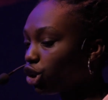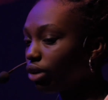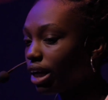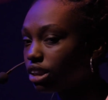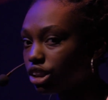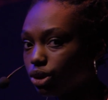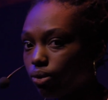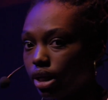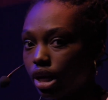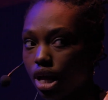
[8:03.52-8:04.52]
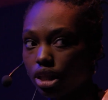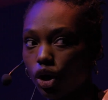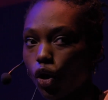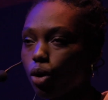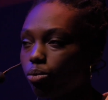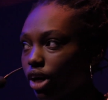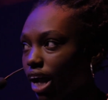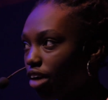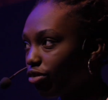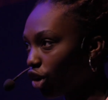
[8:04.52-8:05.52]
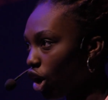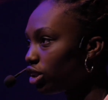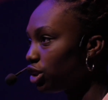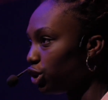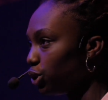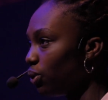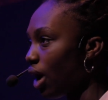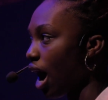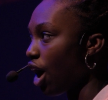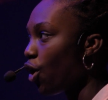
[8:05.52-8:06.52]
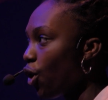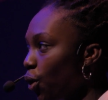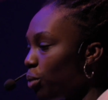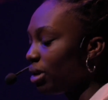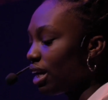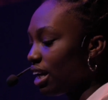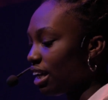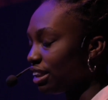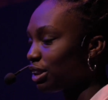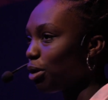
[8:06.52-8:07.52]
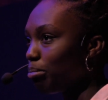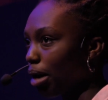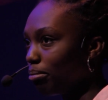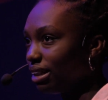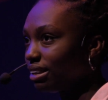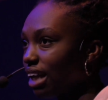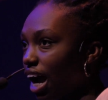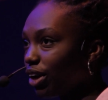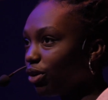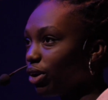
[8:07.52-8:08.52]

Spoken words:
stressed doing the homework I forgot to do at home, he's still by my side.